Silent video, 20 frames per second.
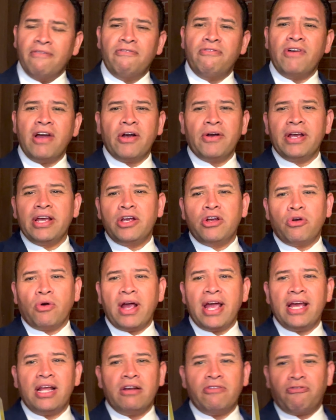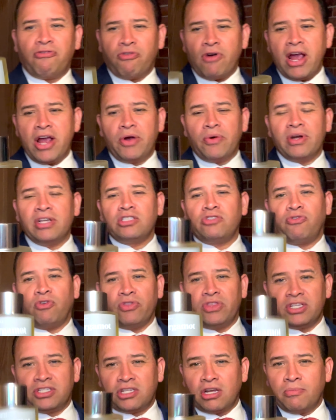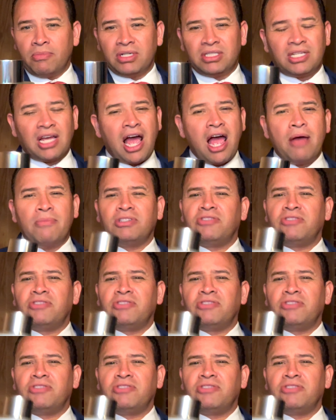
very great fragrance for the summertime.